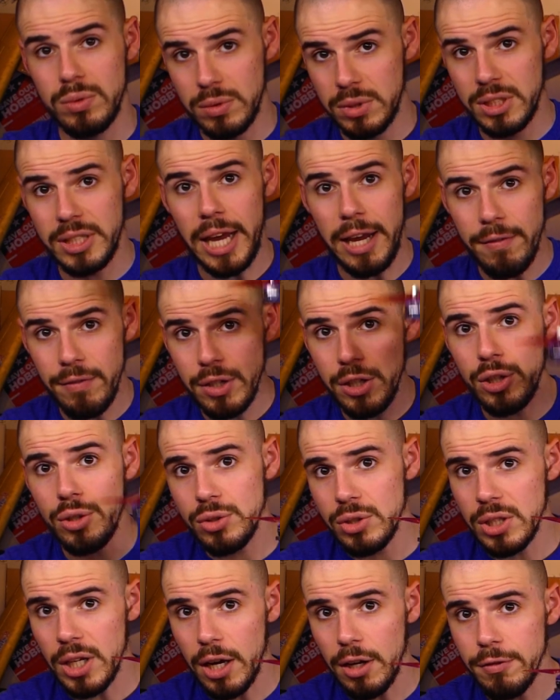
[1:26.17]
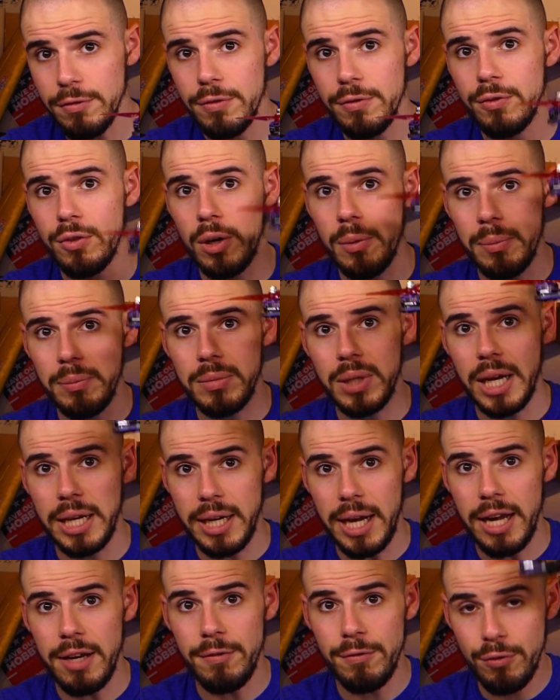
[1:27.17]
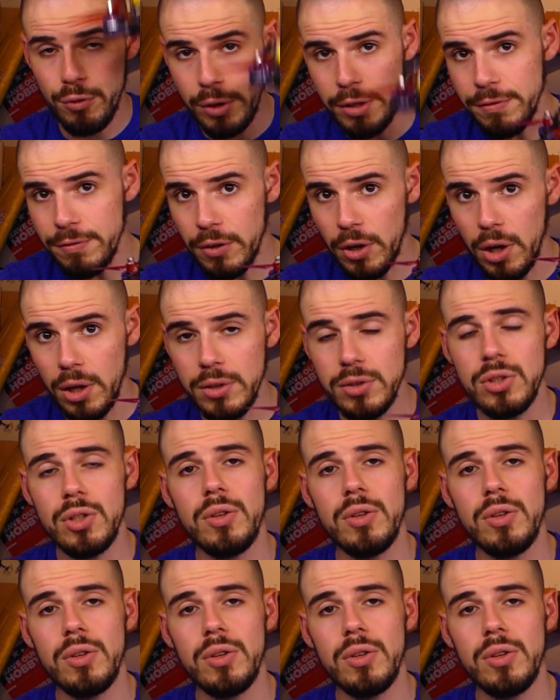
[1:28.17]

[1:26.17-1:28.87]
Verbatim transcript: saving yourself from like a free fall,